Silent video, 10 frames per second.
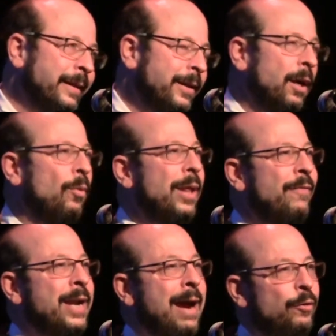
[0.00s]
you know, we'll
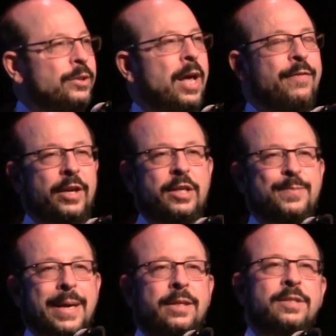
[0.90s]
have an average life
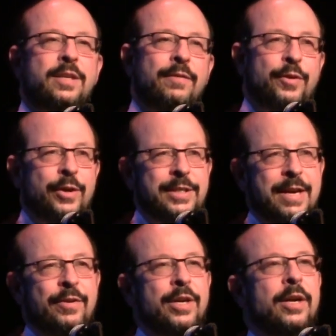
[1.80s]
expectancy of
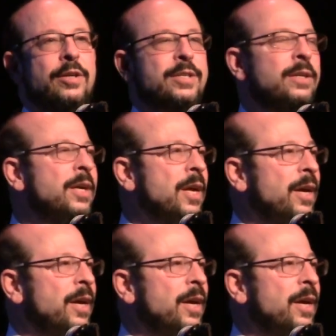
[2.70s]
thirty-seven years, and,